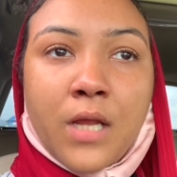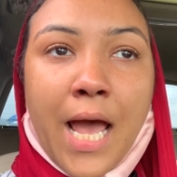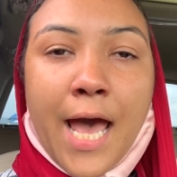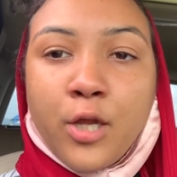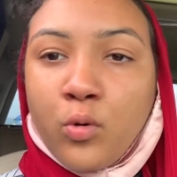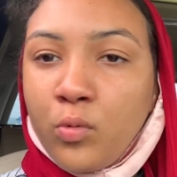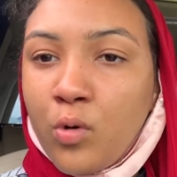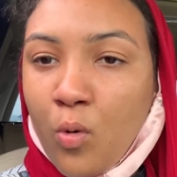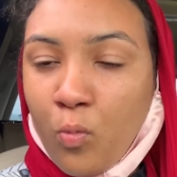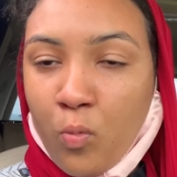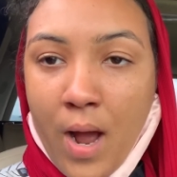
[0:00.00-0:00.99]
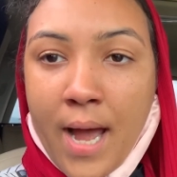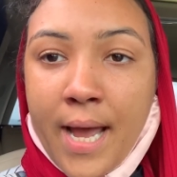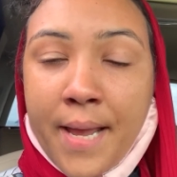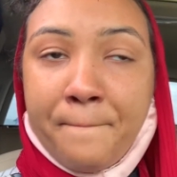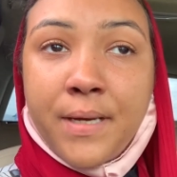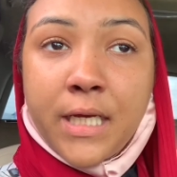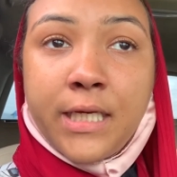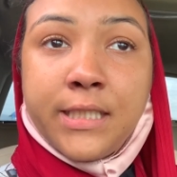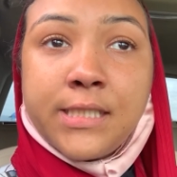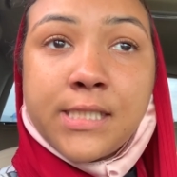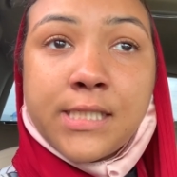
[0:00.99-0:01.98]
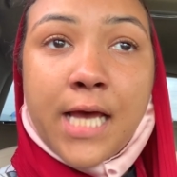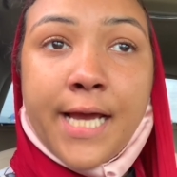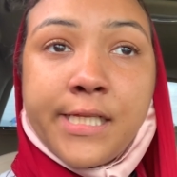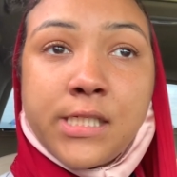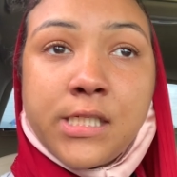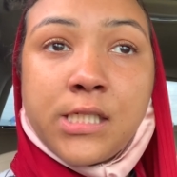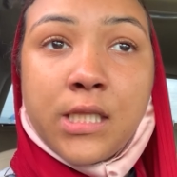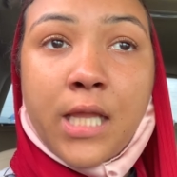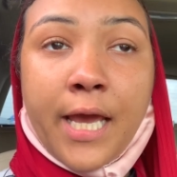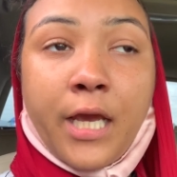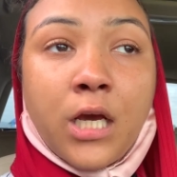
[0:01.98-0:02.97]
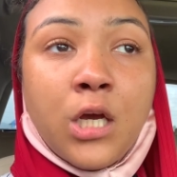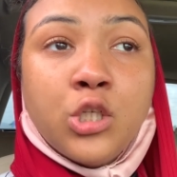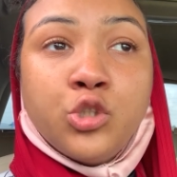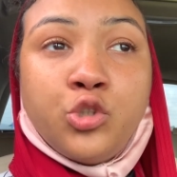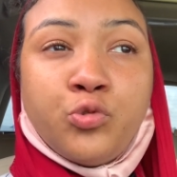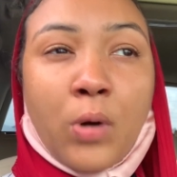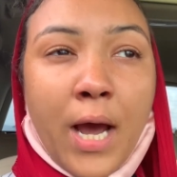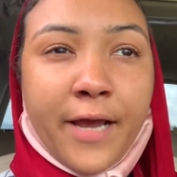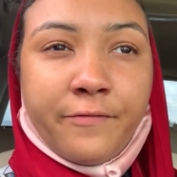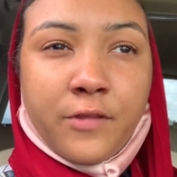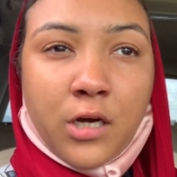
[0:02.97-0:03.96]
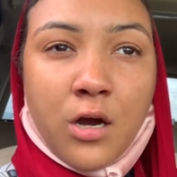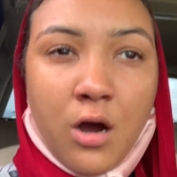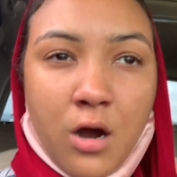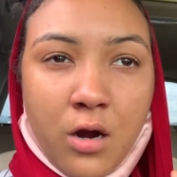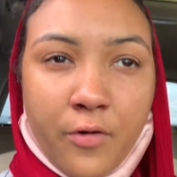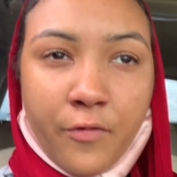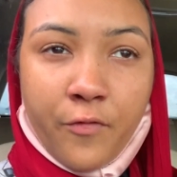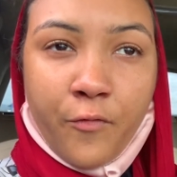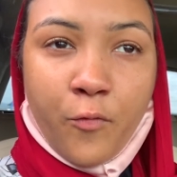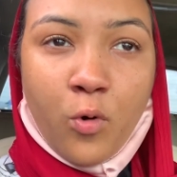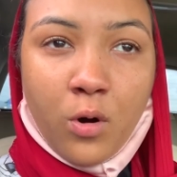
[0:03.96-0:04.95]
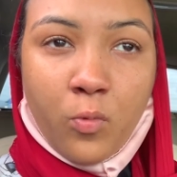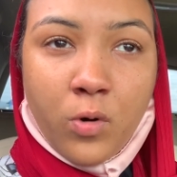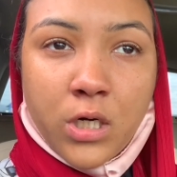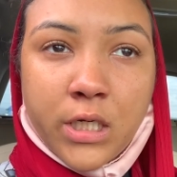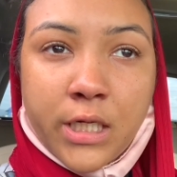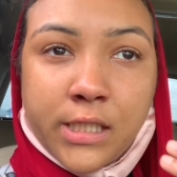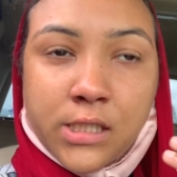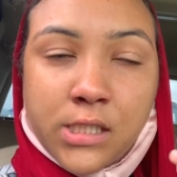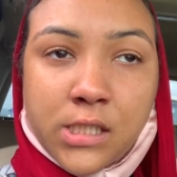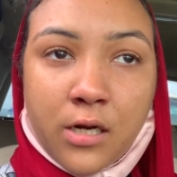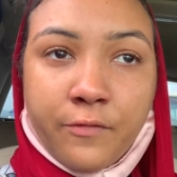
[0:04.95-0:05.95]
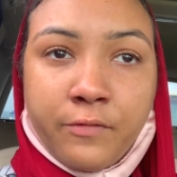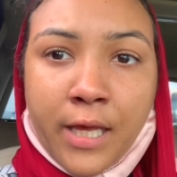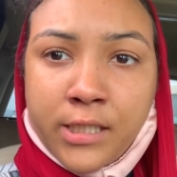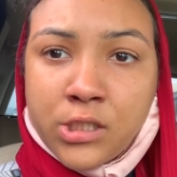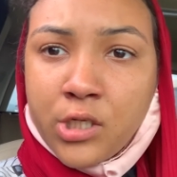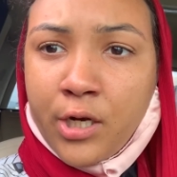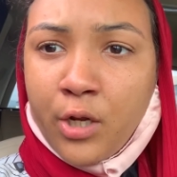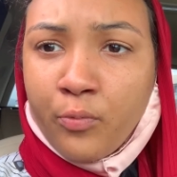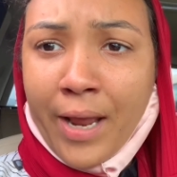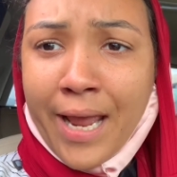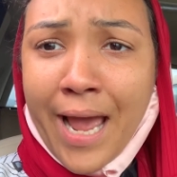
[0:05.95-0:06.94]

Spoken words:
I don't know why, but he decides to drive the car forward instead of turning right.